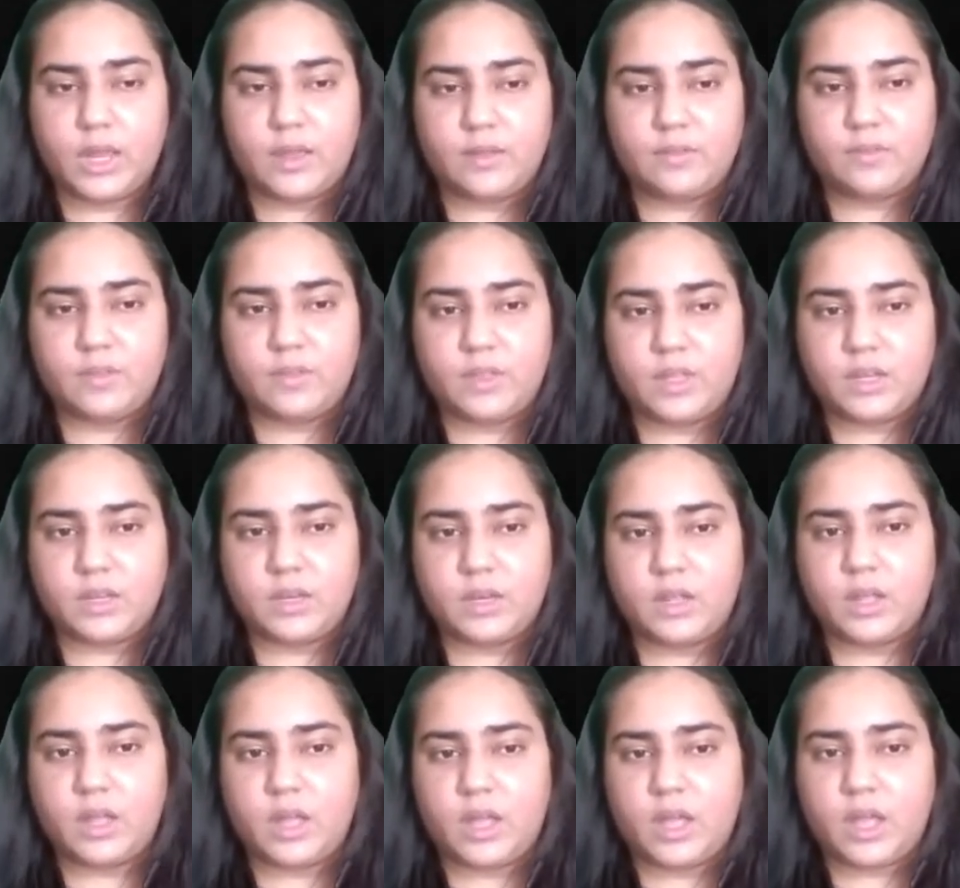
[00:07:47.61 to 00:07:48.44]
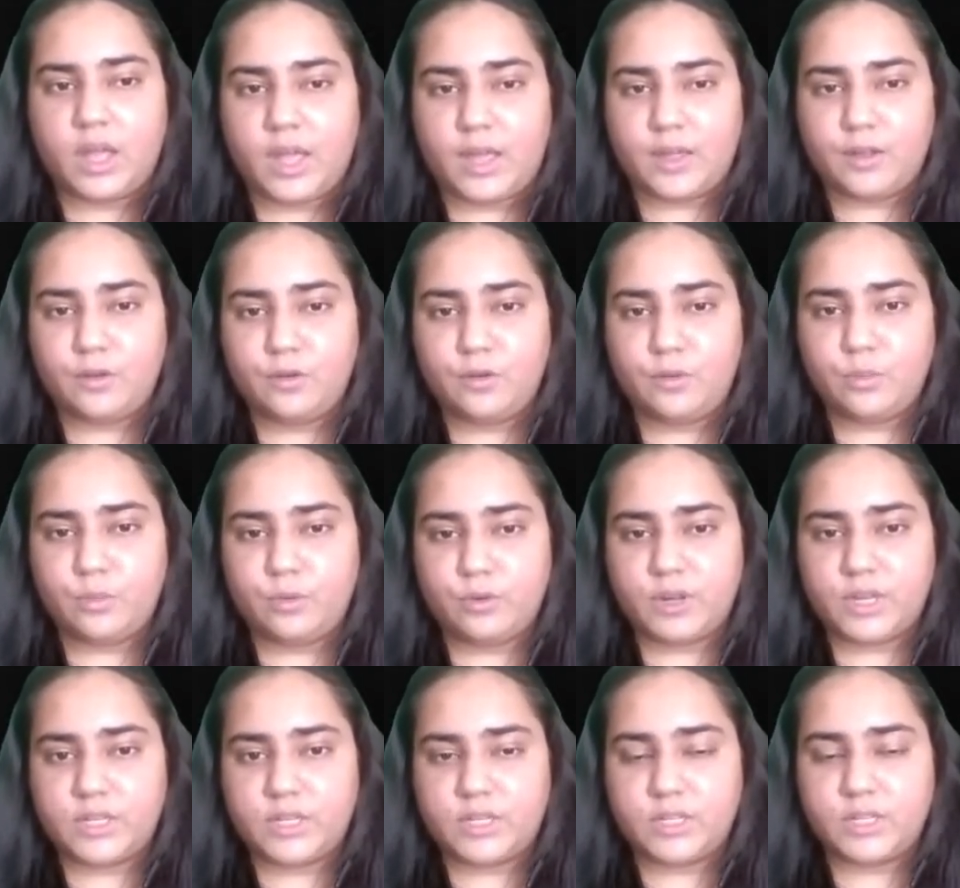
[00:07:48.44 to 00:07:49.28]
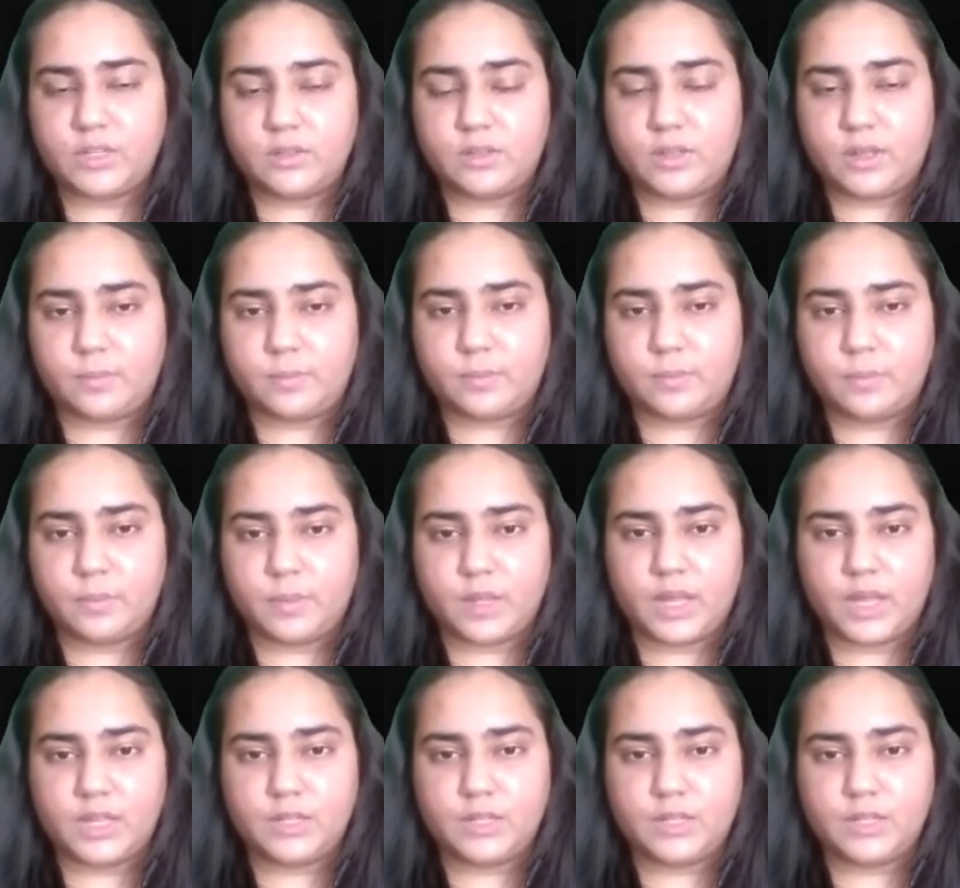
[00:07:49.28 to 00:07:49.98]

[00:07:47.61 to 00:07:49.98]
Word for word: and then agglomerating them